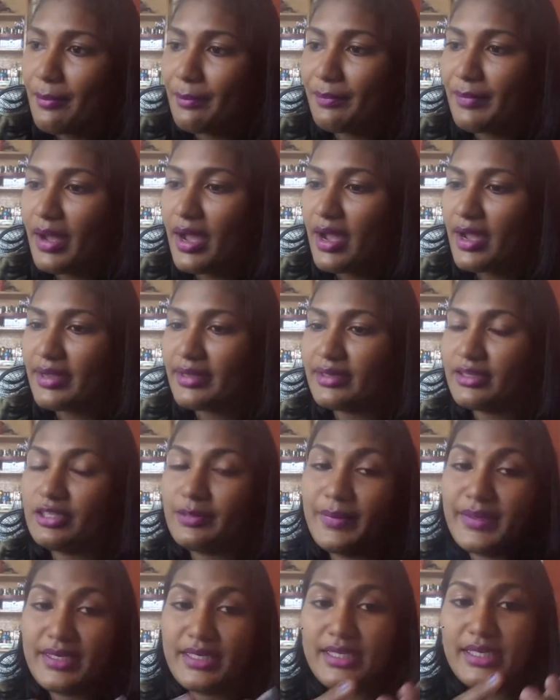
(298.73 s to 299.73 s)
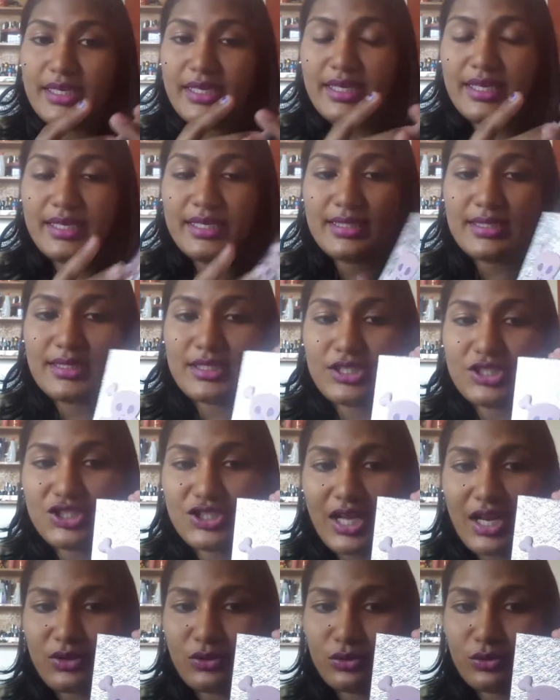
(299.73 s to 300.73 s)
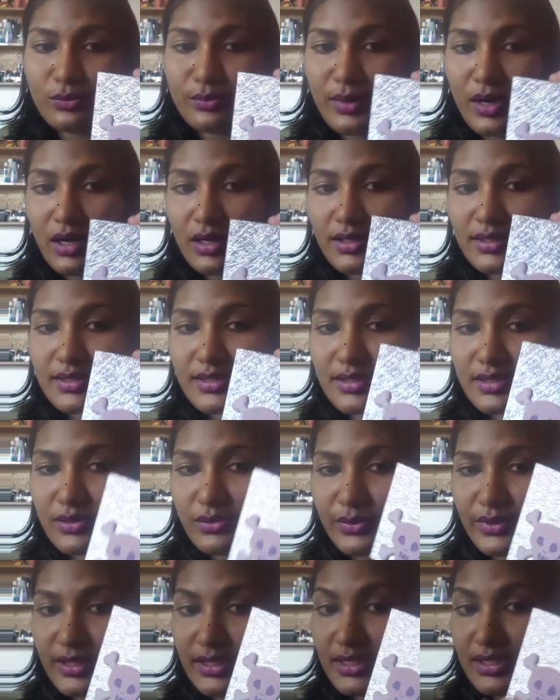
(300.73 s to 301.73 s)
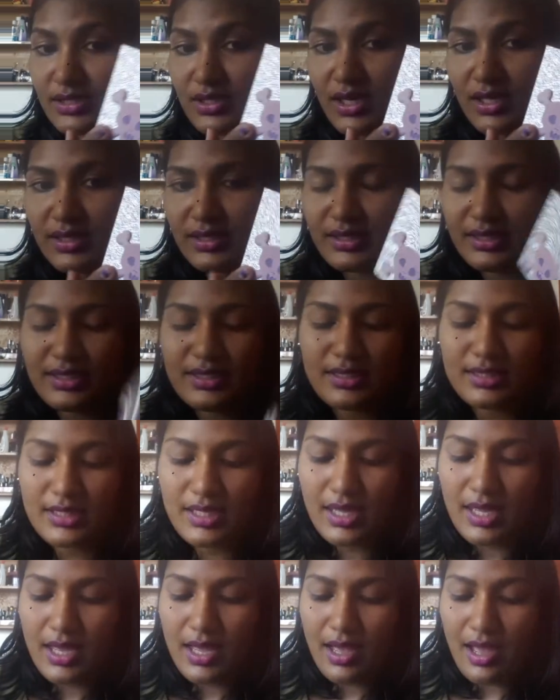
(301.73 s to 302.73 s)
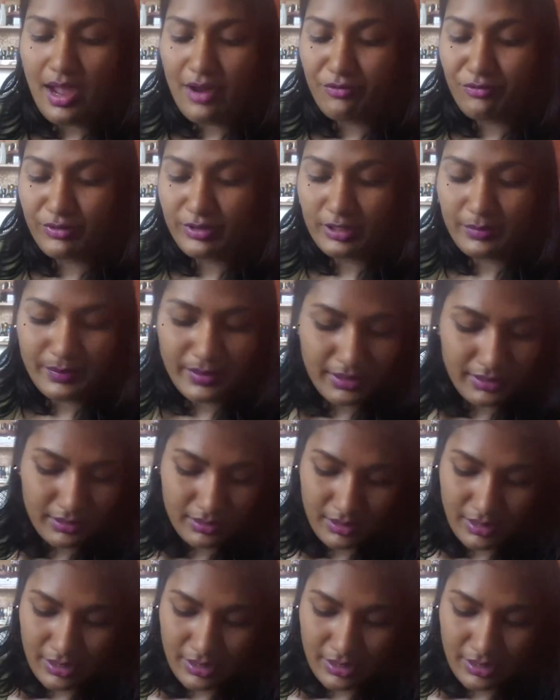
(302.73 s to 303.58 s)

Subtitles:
my Urban Decay's shadow box with the skull in it. I've really been